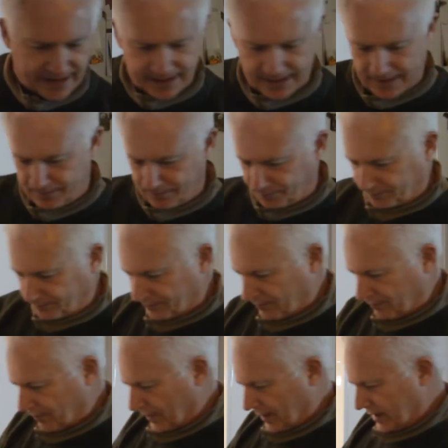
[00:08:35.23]
a
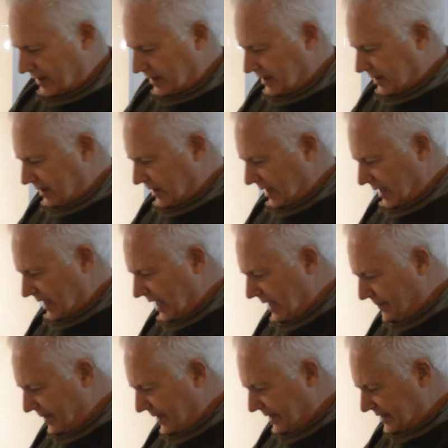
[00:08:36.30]

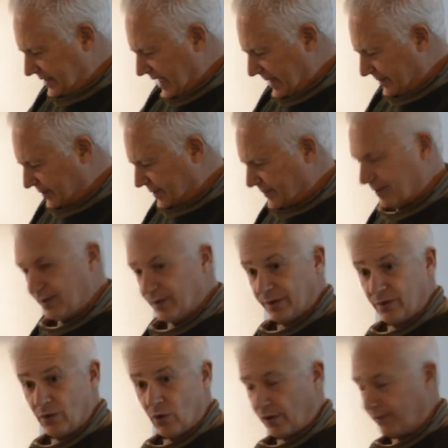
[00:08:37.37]
heaping tablespoon of
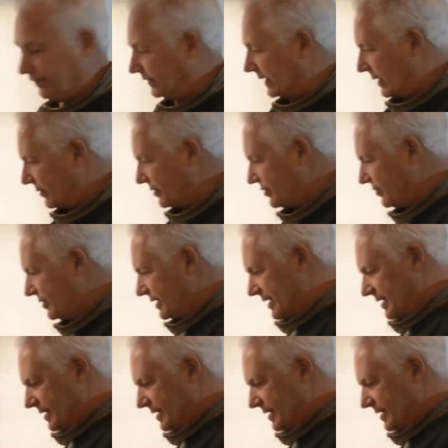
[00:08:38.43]
corn flour to it to